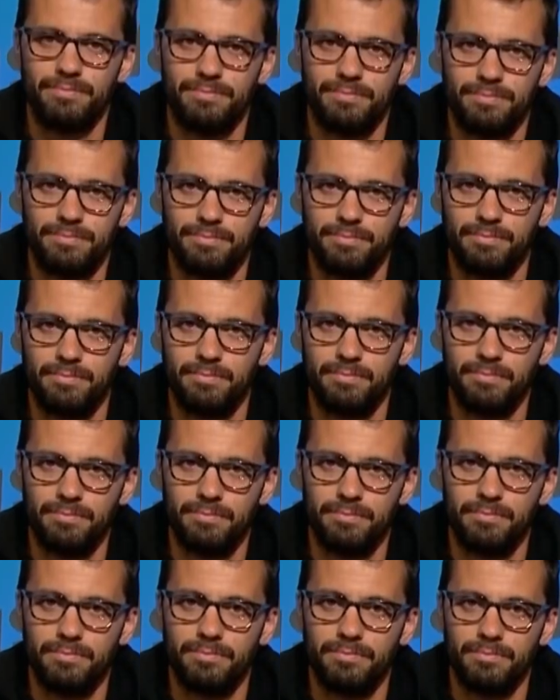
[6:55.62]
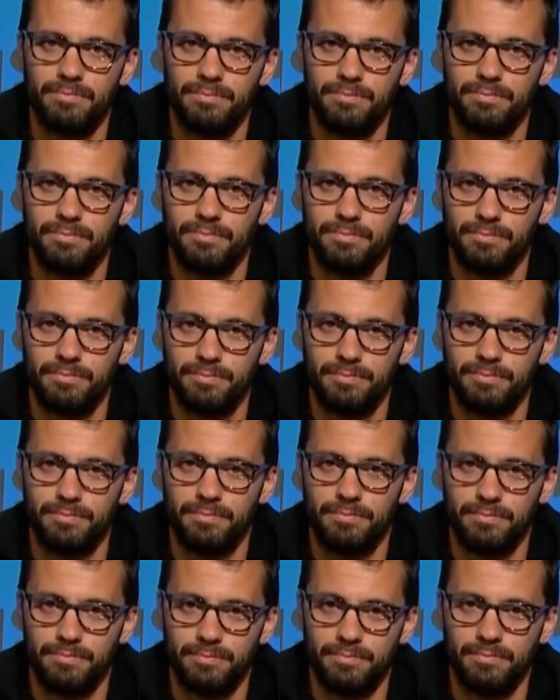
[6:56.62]

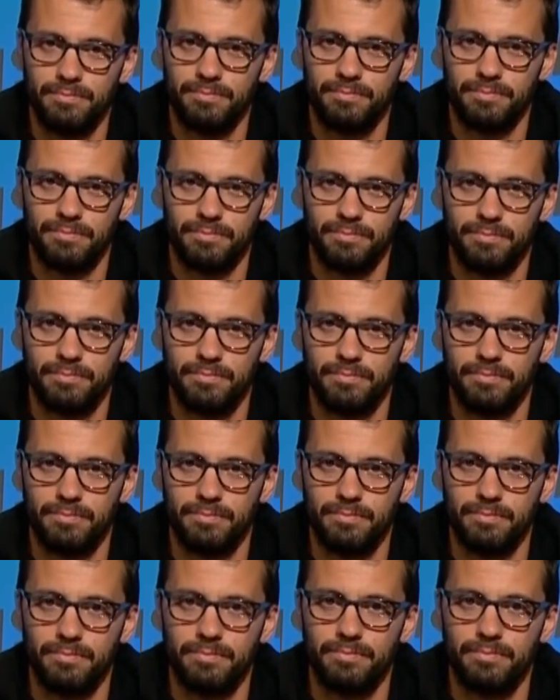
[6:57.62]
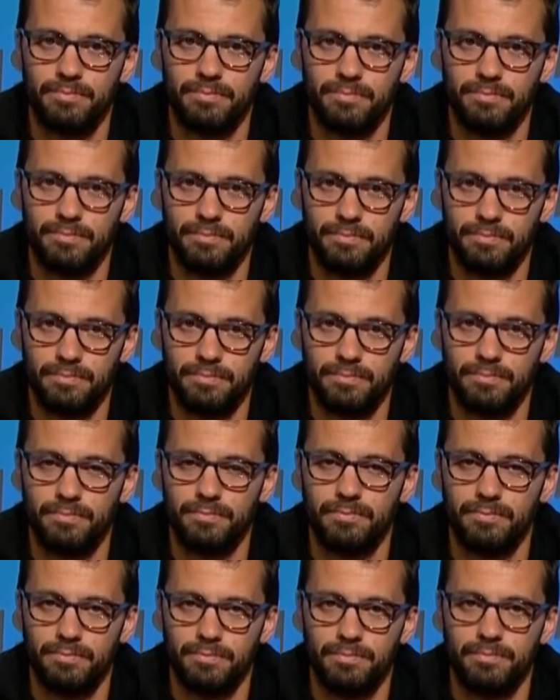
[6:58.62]

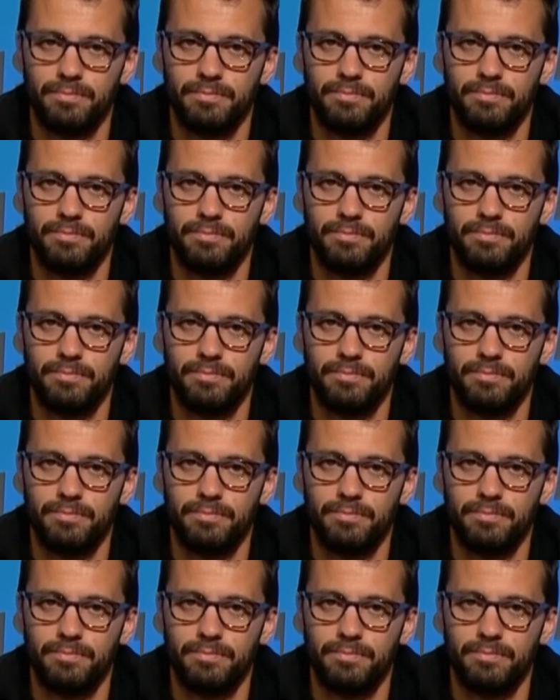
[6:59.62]
[no speech]